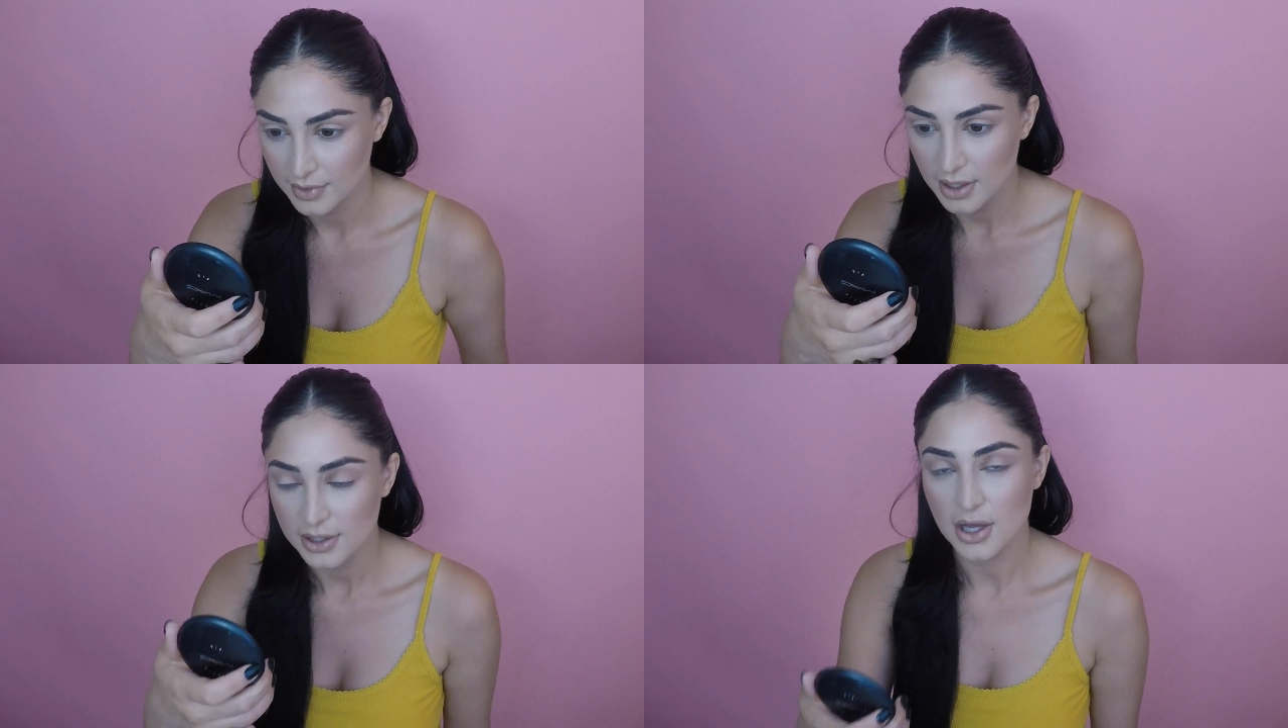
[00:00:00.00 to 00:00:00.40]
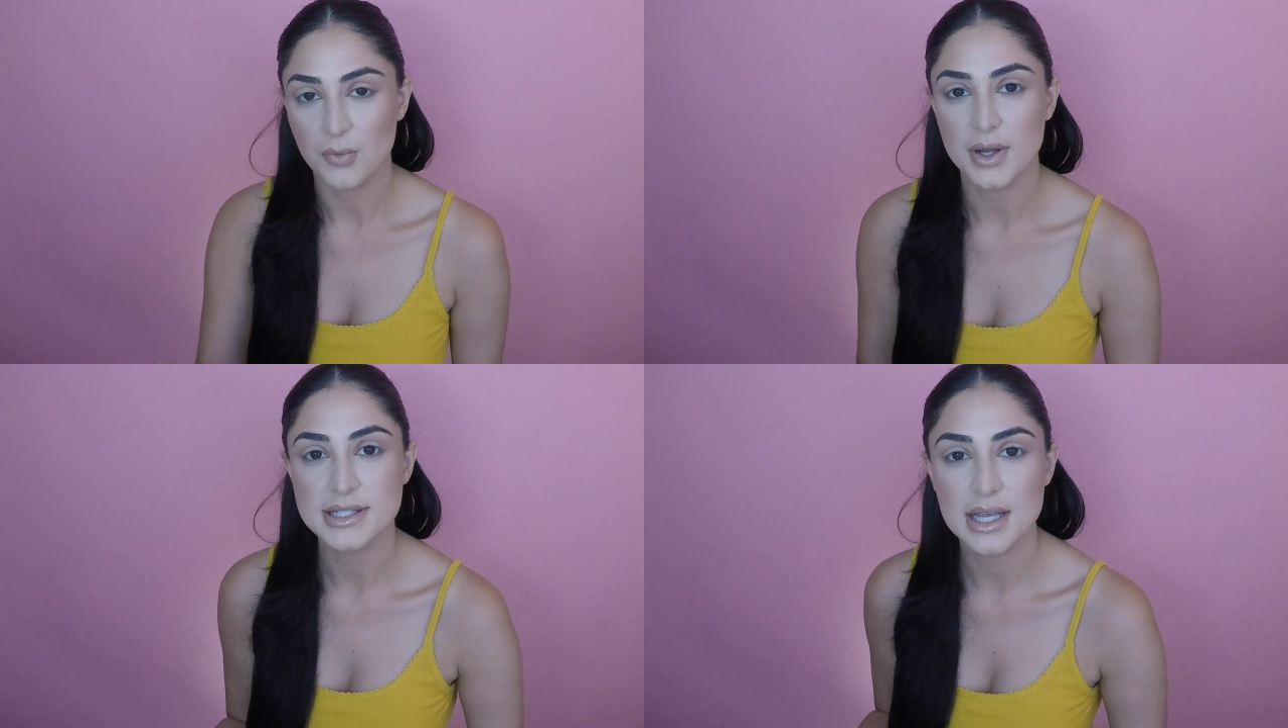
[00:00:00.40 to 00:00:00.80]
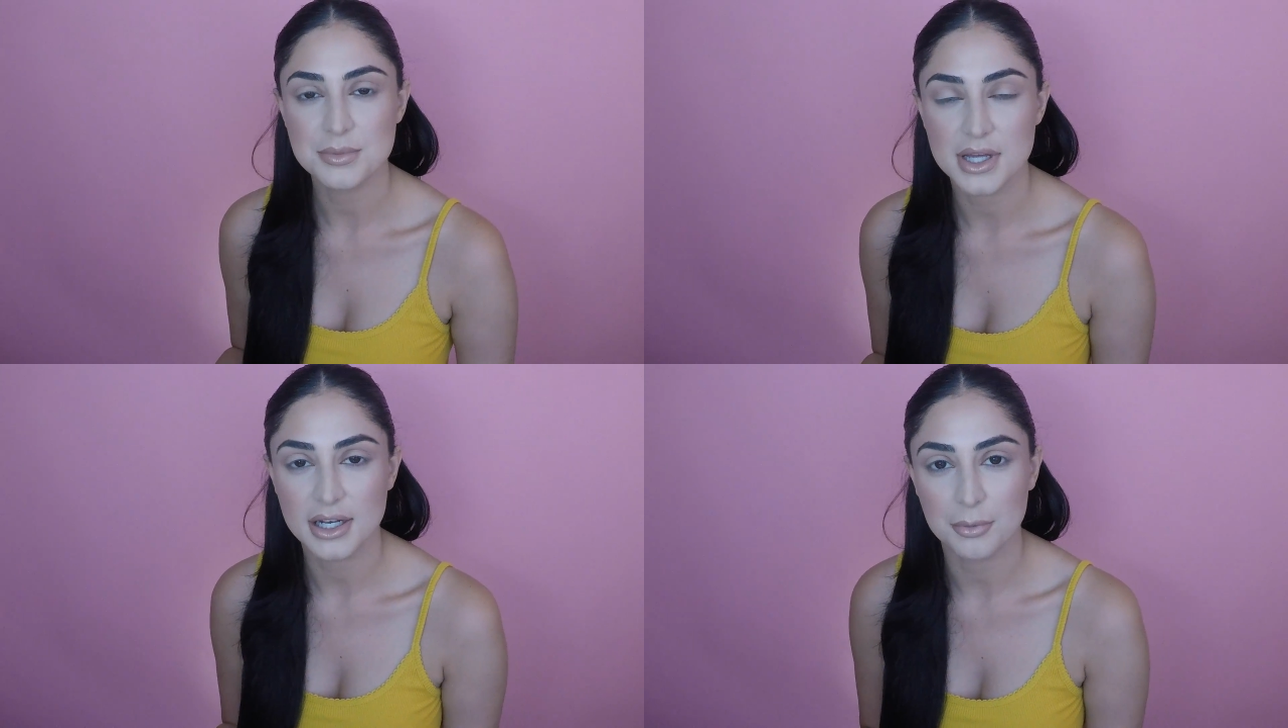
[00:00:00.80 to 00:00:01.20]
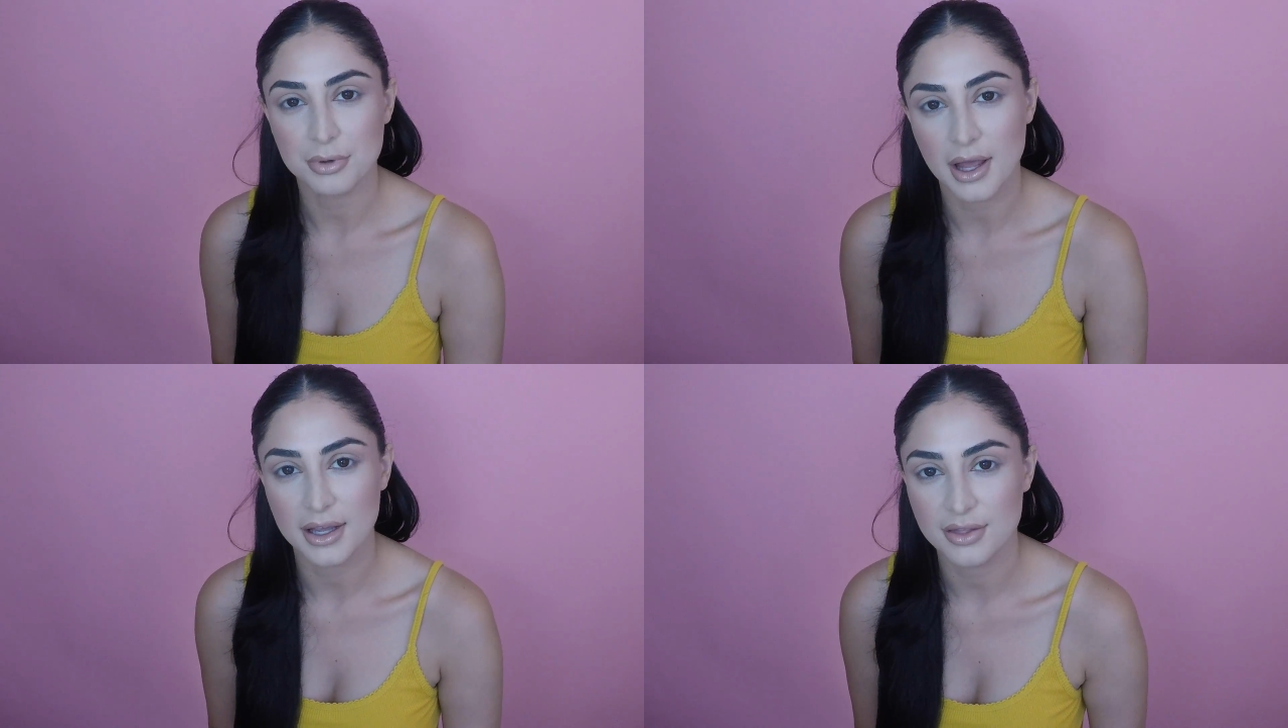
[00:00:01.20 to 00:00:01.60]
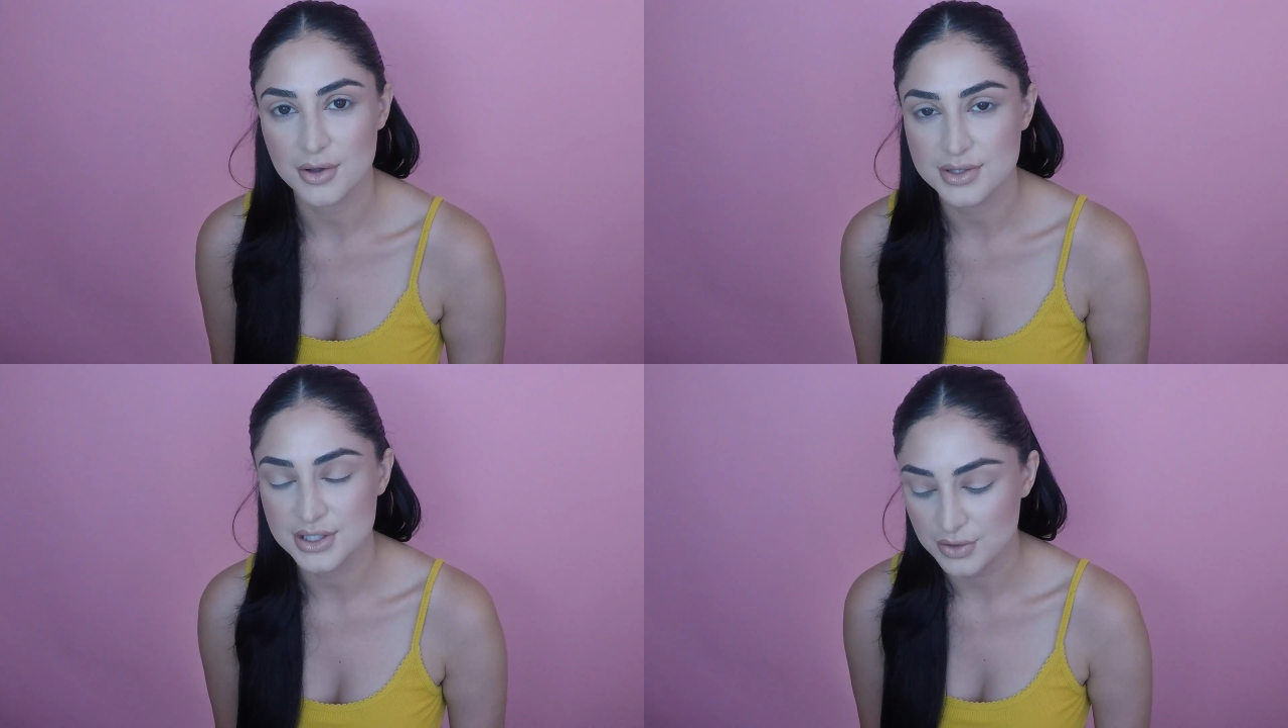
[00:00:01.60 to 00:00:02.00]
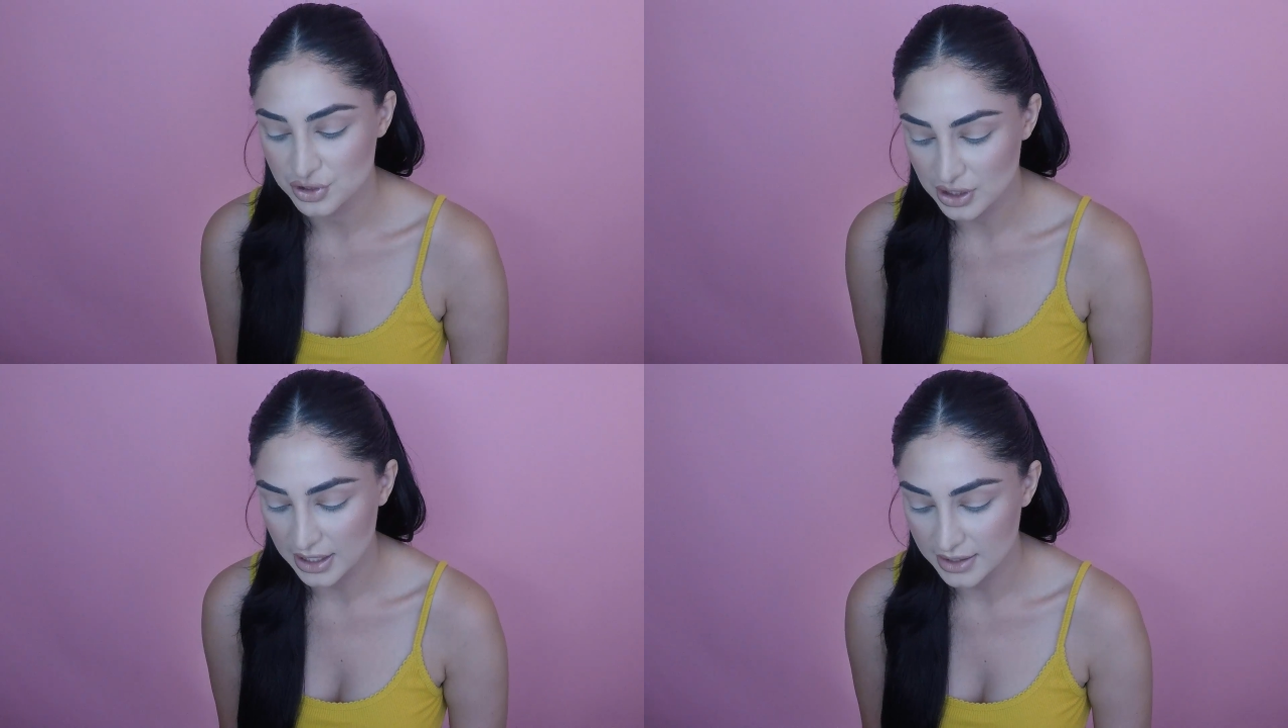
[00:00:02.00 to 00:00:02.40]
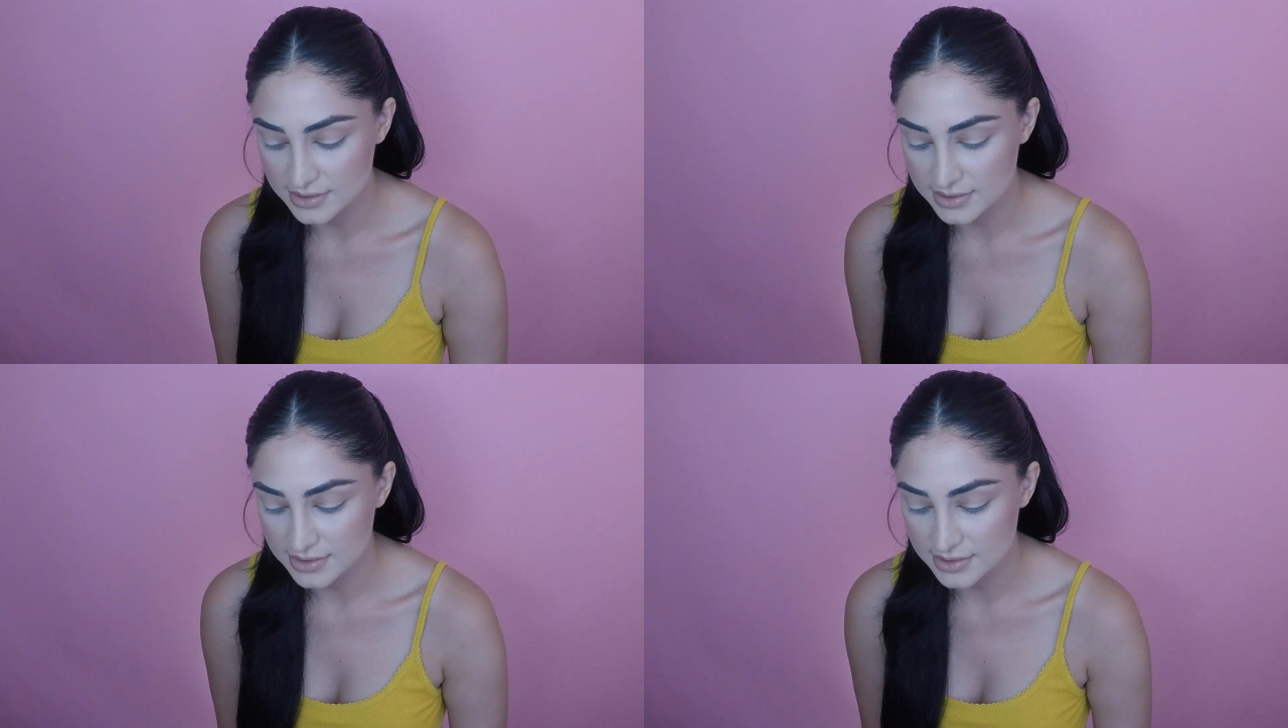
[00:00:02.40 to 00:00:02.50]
Now once I'm done applying those two shades,